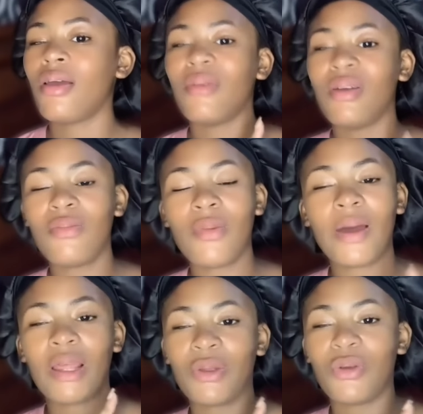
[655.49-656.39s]
I love my
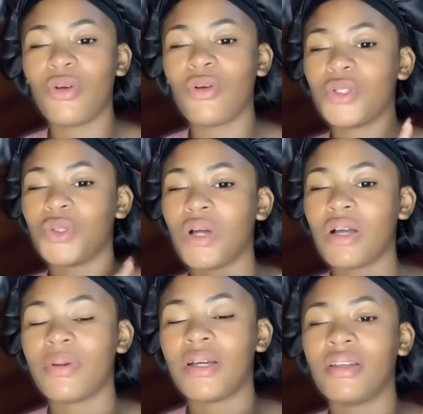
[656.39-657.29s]
mother to the ground when she
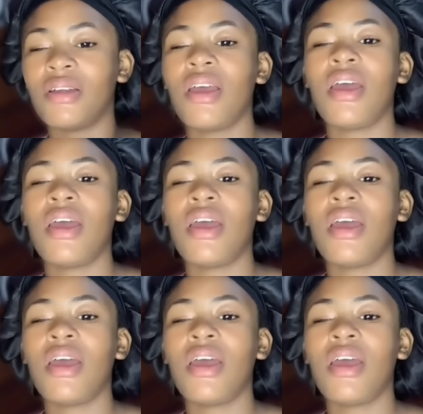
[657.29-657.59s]
walk on.